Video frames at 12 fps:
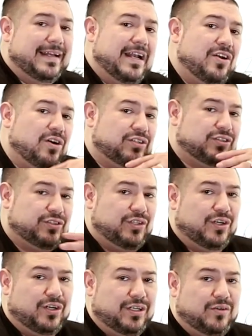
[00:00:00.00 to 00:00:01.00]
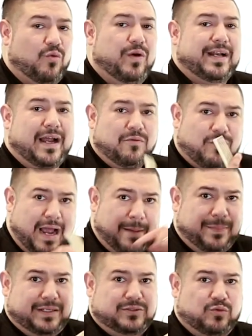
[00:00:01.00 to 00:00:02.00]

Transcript: it looks good when I wrap it,